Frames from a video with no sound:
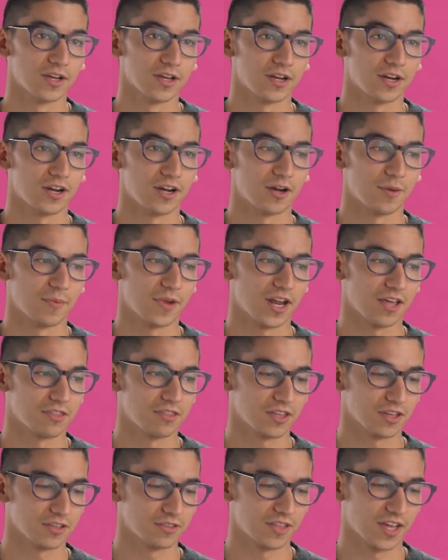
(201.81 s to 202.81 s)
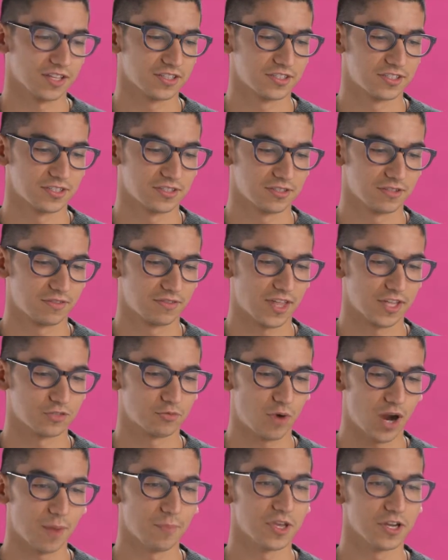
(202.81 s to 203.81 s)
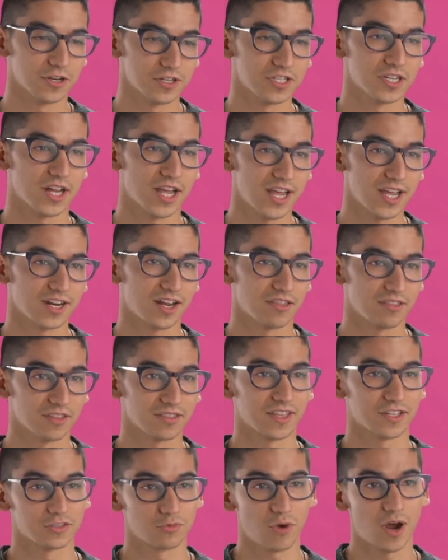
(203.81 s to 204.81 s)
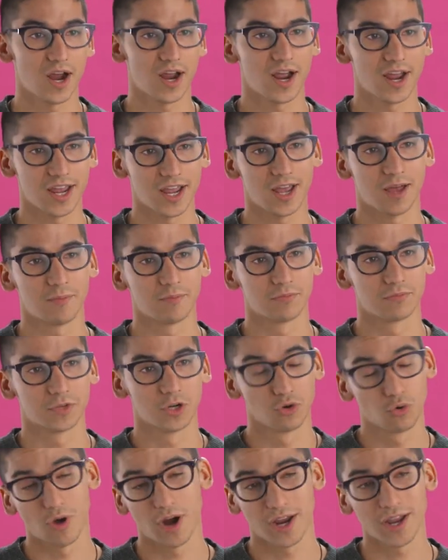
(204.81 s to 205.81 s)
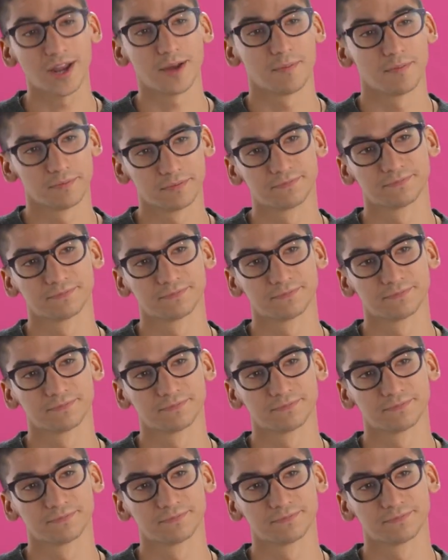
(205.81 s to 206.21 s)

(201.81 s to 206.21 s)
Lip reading: And I think that's why I'm here today, and I think that's why I am who I am.